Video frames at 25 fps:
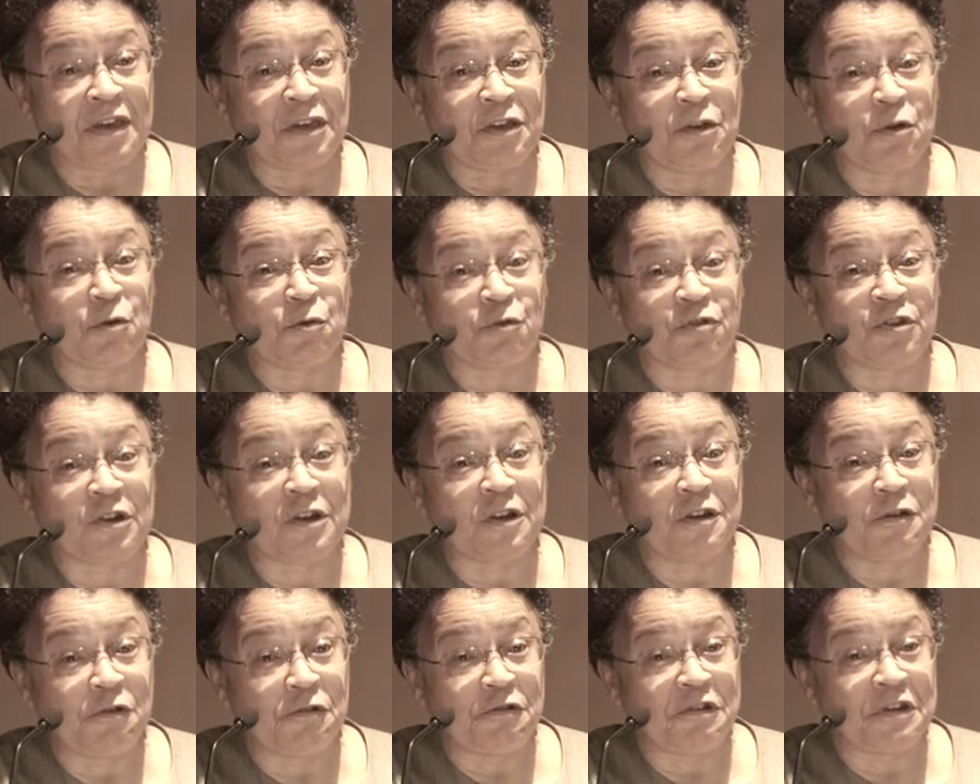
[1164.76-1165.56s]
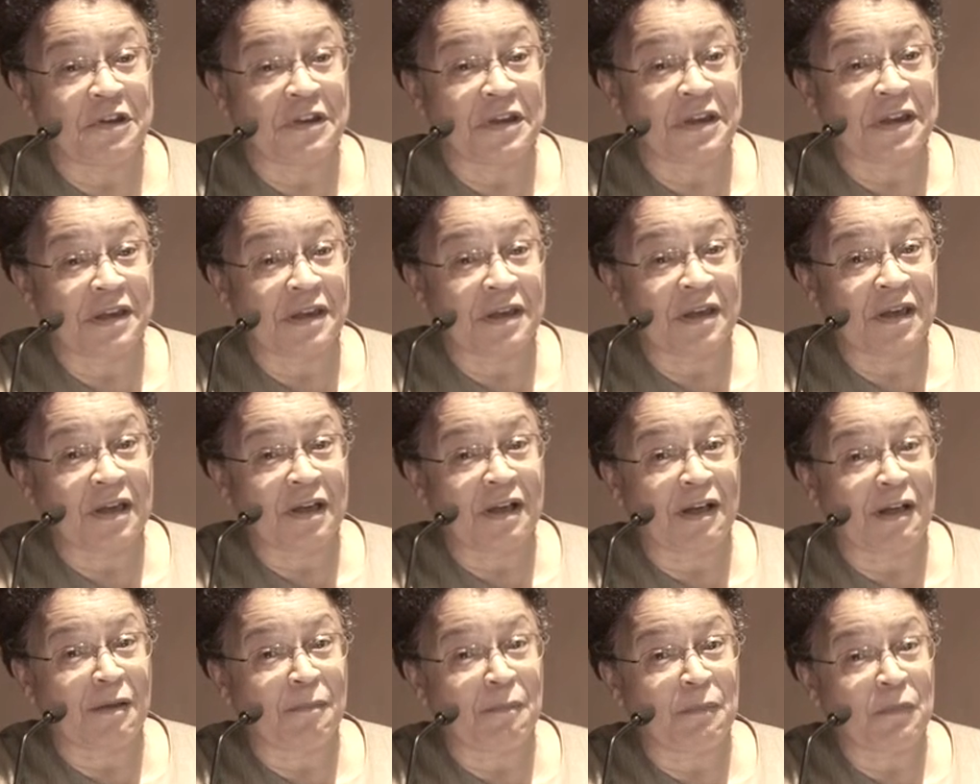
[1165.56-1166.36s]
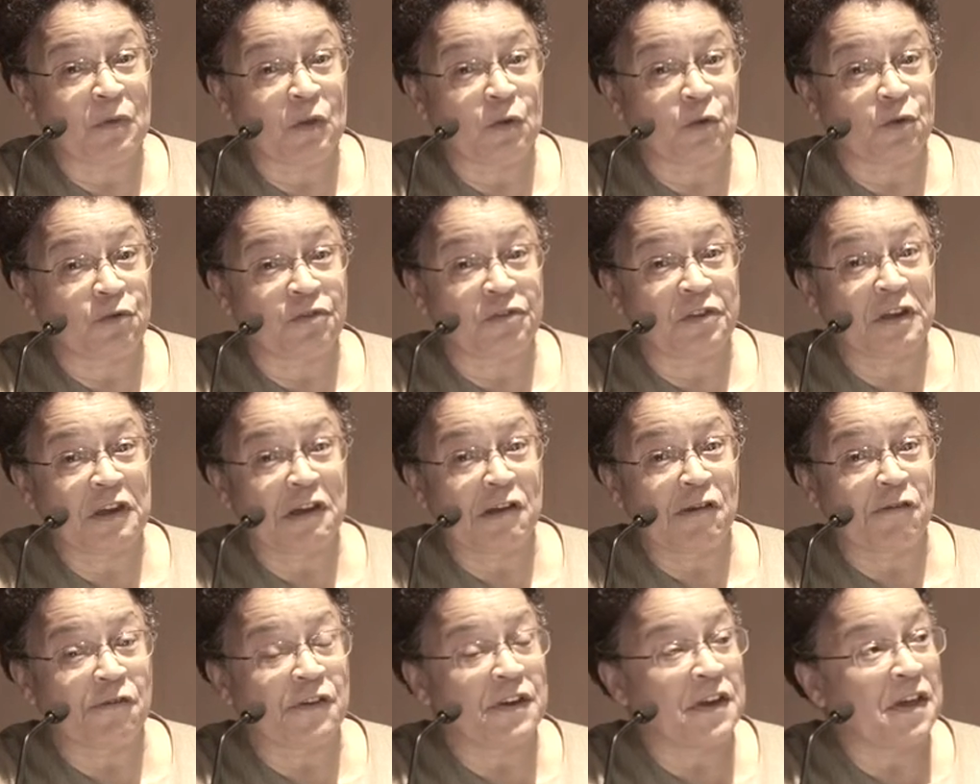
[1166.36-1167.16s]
you're deluding um, yourself.